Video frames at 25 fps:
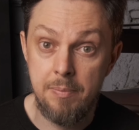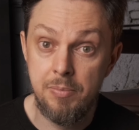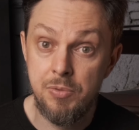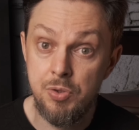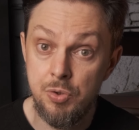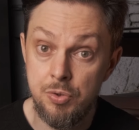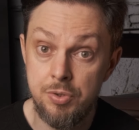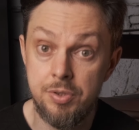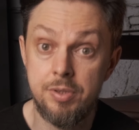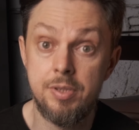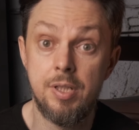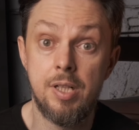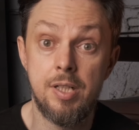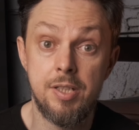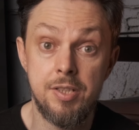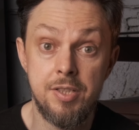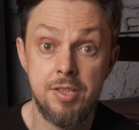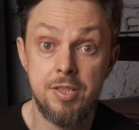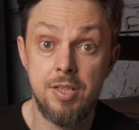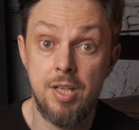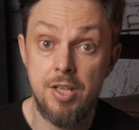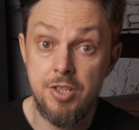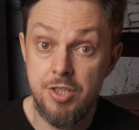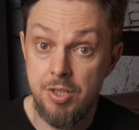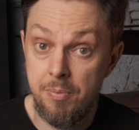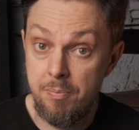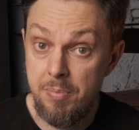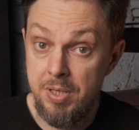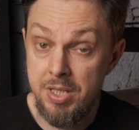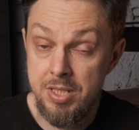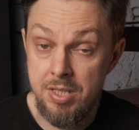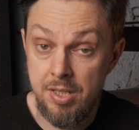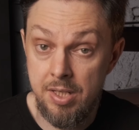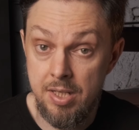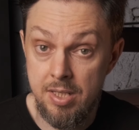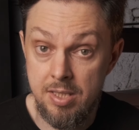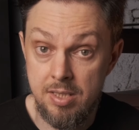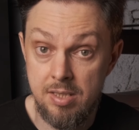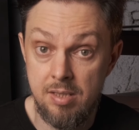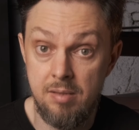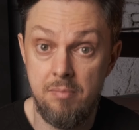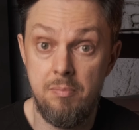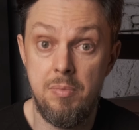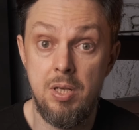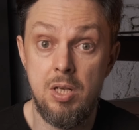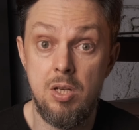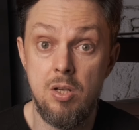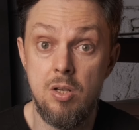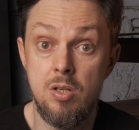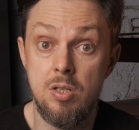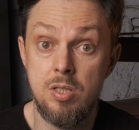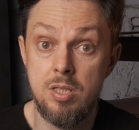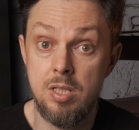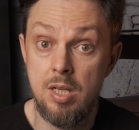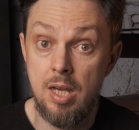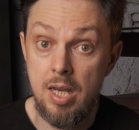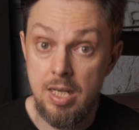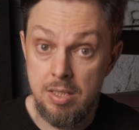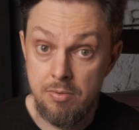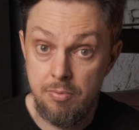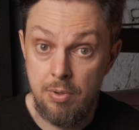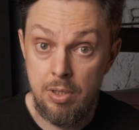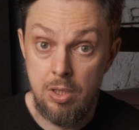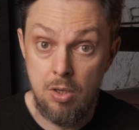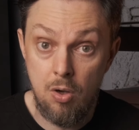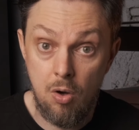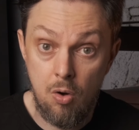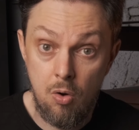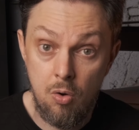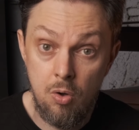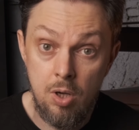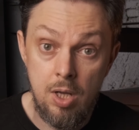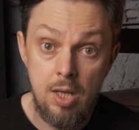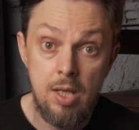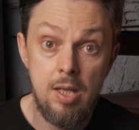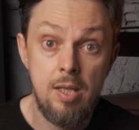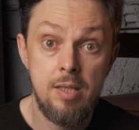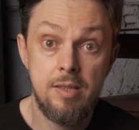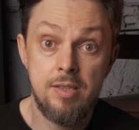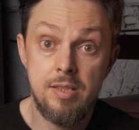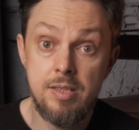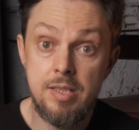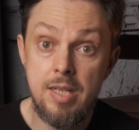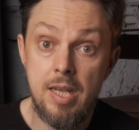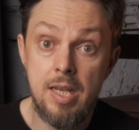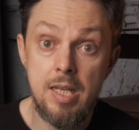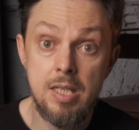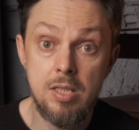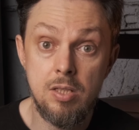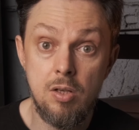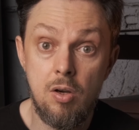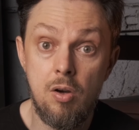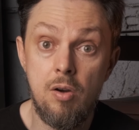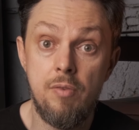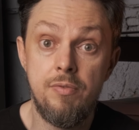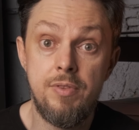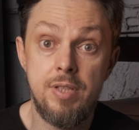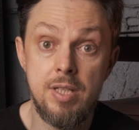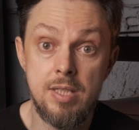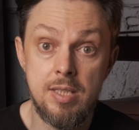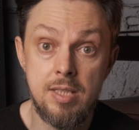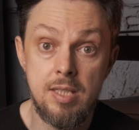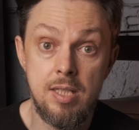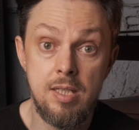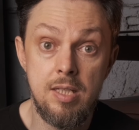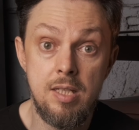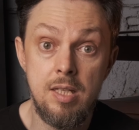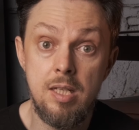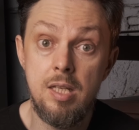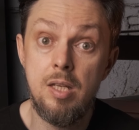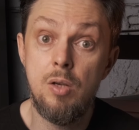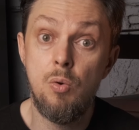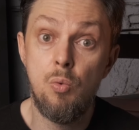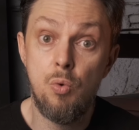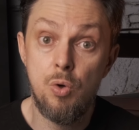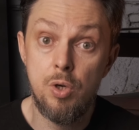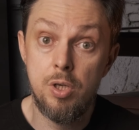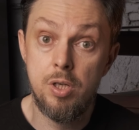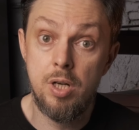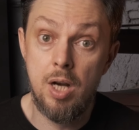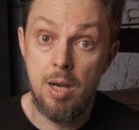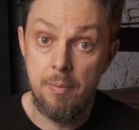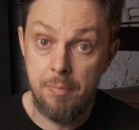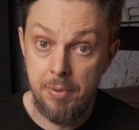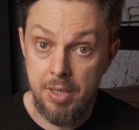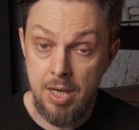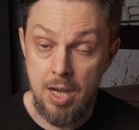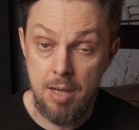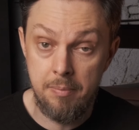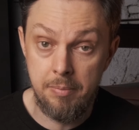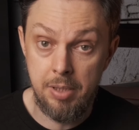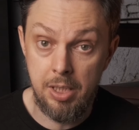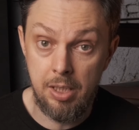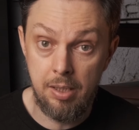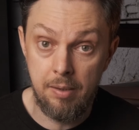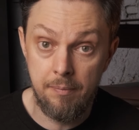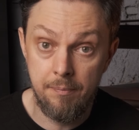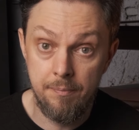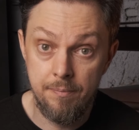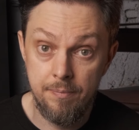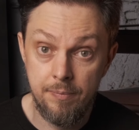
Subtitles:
to start such a business, because as we know, the days of the CD were upcoming.